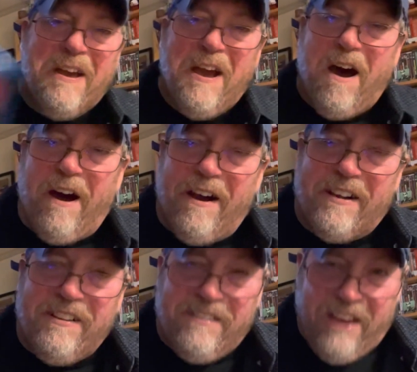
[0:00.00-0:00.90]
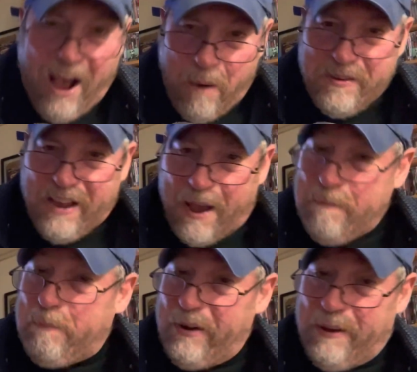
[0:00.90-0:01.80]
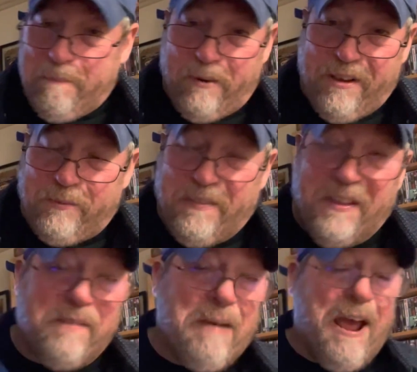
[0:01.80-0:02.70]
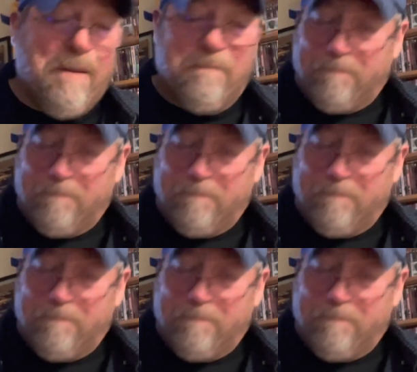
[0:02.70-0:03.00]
Because I'm pretty impressed with this, man.